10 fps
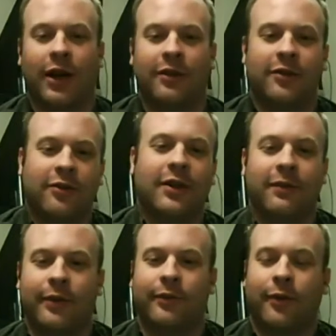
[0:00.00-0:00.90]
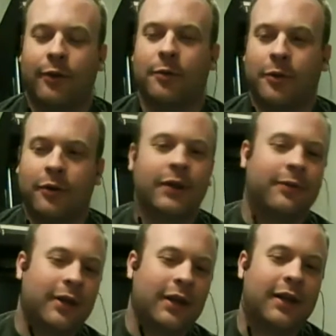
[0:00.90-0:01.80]
your site to see if it's
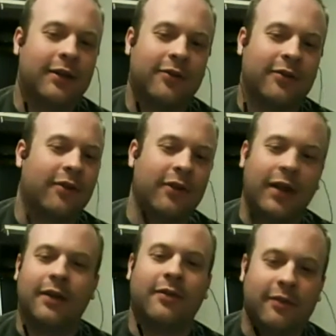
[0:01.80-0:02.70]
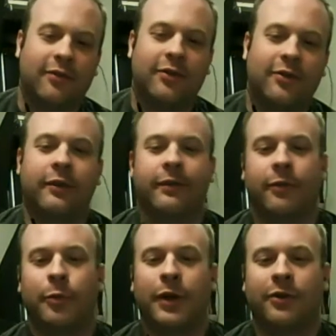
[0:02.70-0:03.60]
vulnerable, and if it is, then
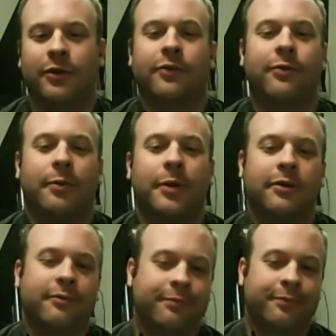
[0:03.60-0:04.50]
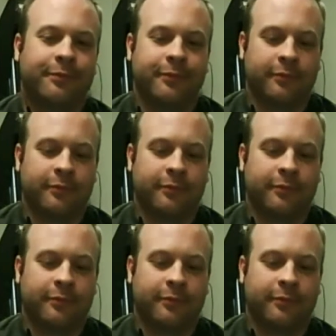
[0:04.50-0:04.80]
steal information from it.